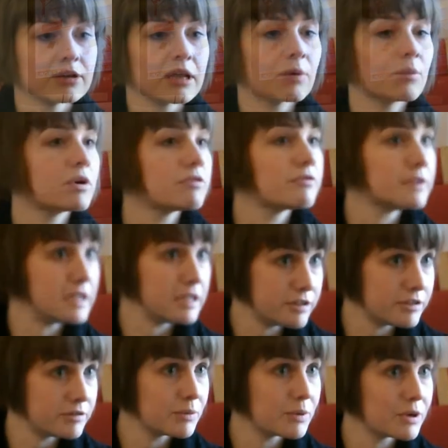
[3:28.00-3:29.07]
like what
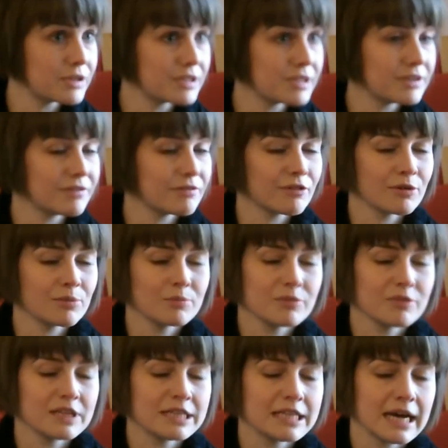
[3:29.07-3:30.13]
features we wanted from
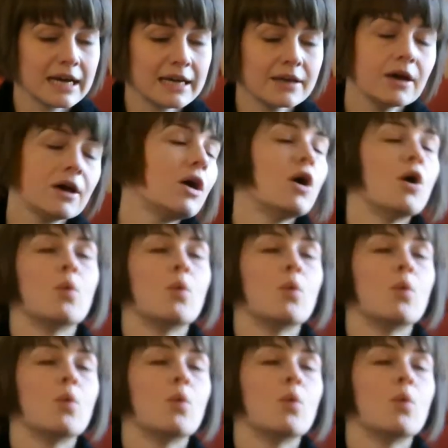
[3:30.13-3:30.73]
the site,